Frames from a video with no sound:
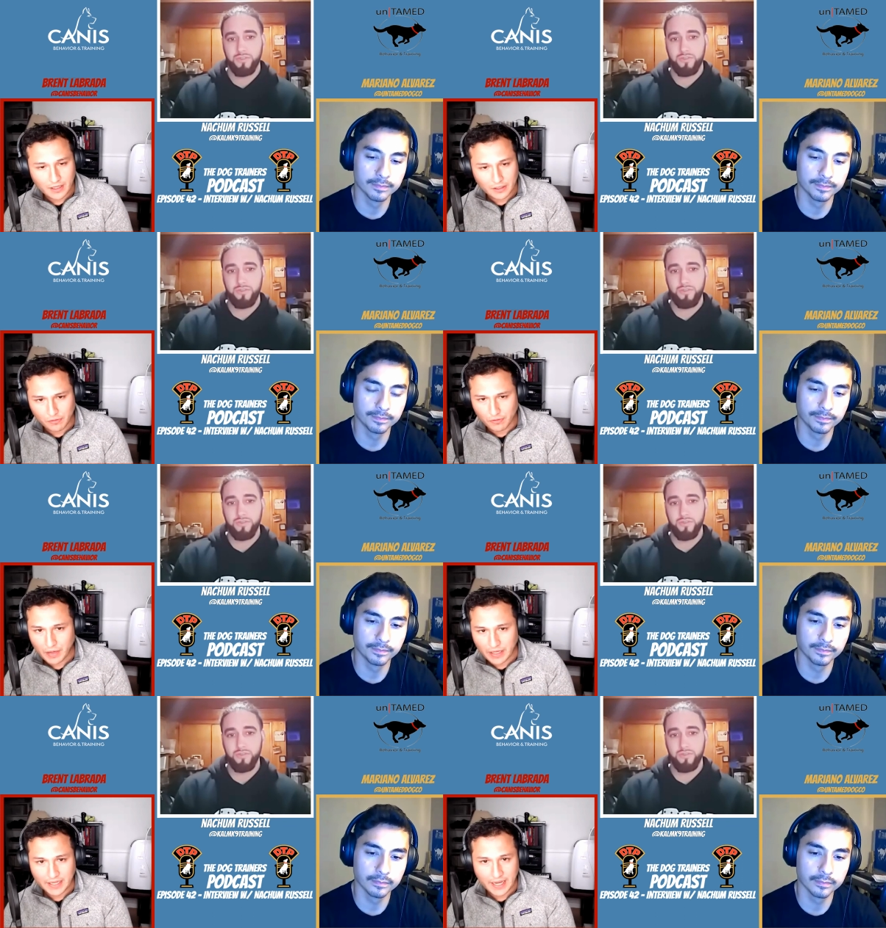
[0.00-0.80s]
Speaker 1: on Google
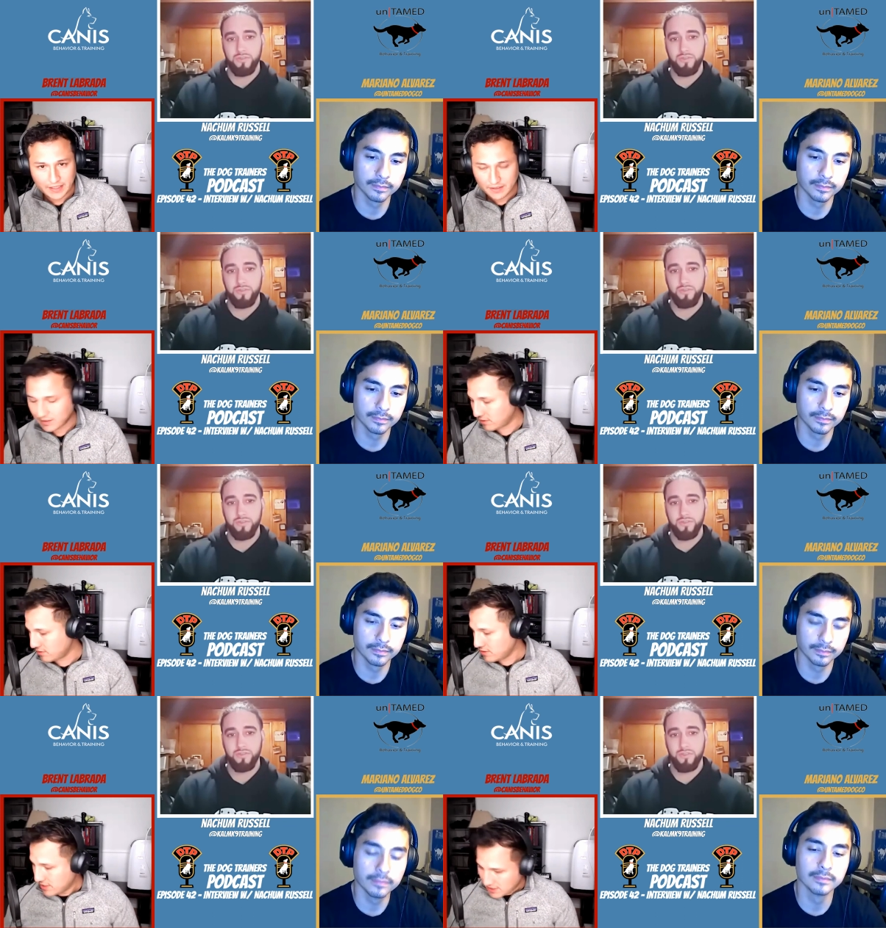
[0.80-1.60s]
Podcasts,
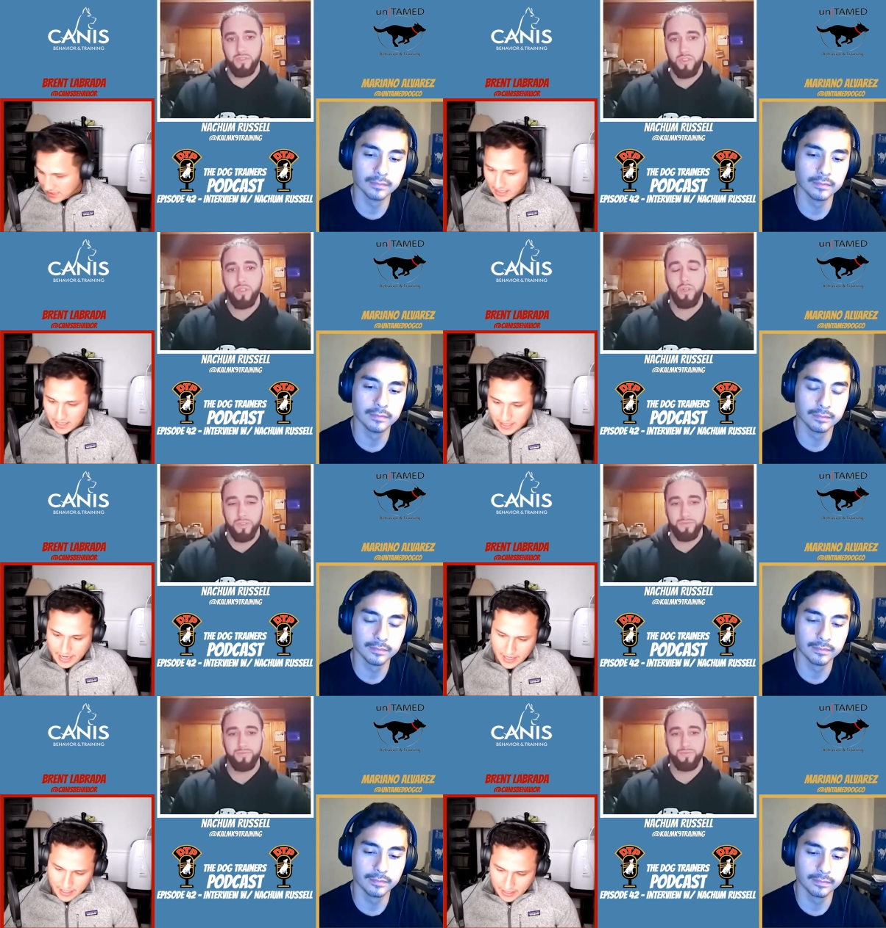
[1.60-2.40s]
so I got
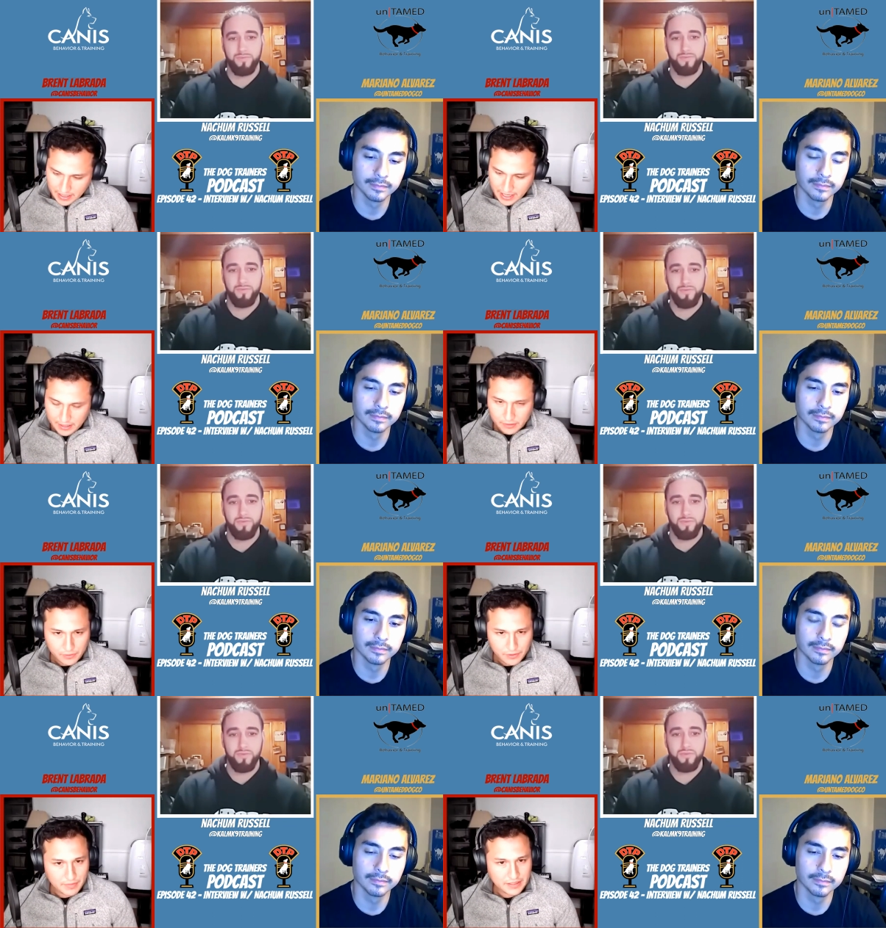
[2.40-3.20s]
an I got an
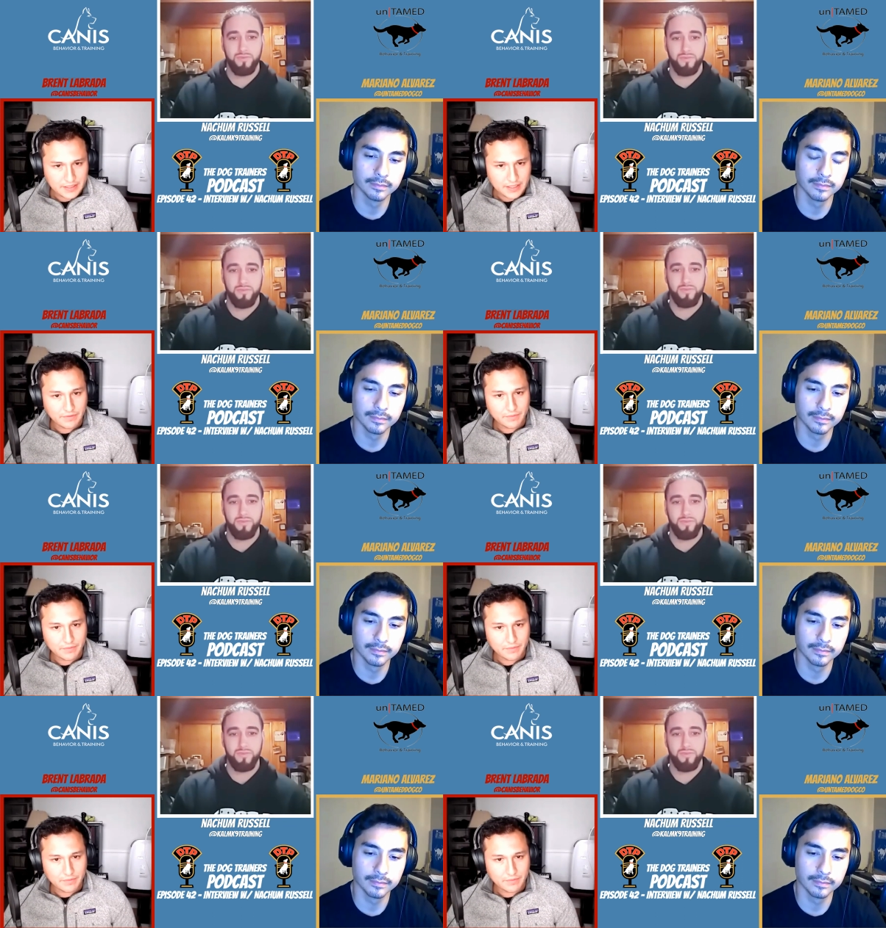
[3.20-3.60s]
Android myself.